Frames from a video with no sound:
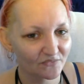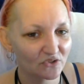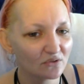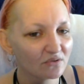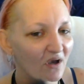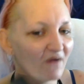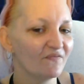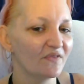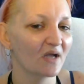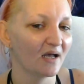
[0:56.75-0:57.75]
you'll love
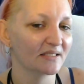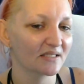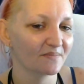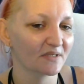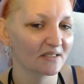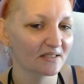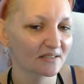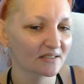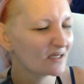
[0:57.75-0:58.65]
the concept of this.